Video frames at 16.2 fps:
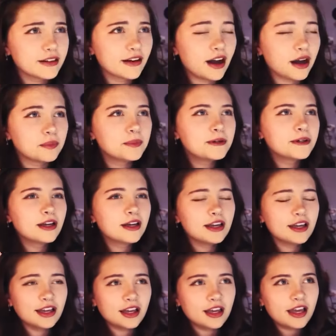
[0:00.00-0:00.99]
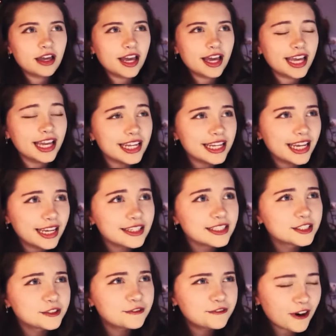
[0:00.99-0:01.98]
Rep. It
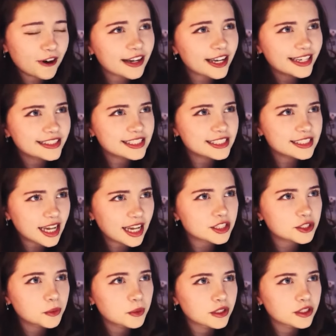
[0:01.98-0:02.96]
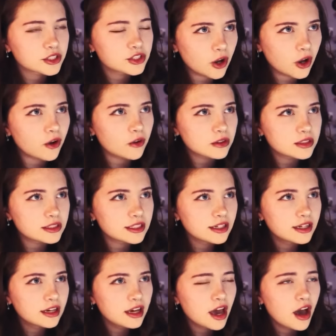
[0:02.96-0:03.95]
is fucking sexual assault,
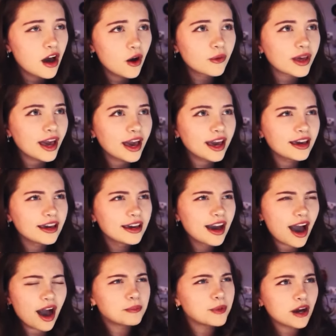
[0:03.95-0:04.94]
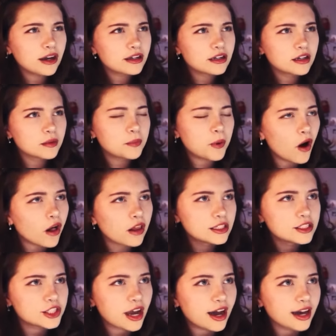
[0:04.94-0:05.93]
okay? I'm not gonna
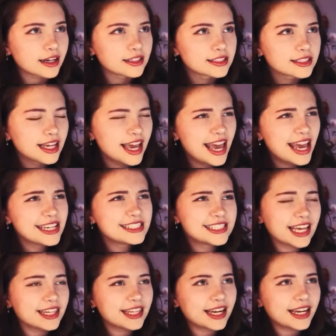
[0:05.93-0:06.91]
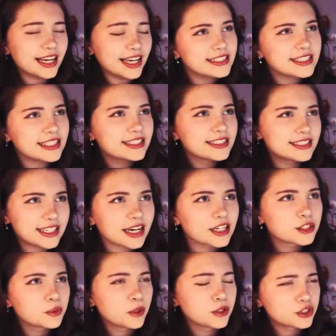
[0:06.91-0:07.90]
apologize, say that it isn't
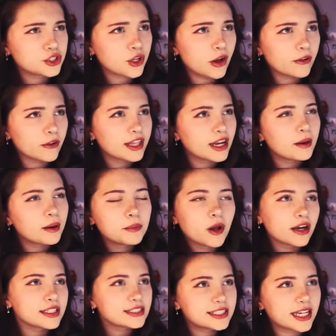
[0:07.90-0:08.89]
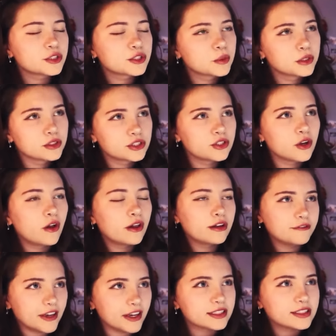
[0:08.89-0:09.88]
sexual assault, that I'm not a sexual assault
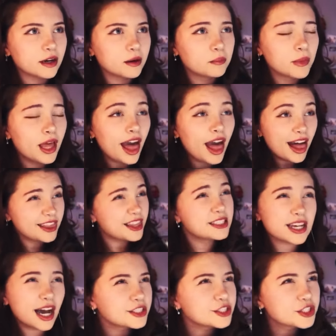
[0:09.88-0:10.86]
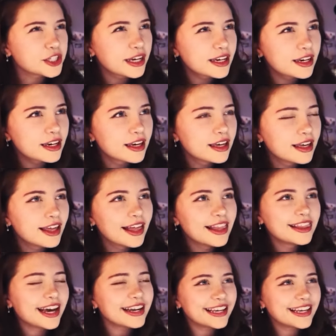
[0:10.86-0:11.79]
victim. The touching that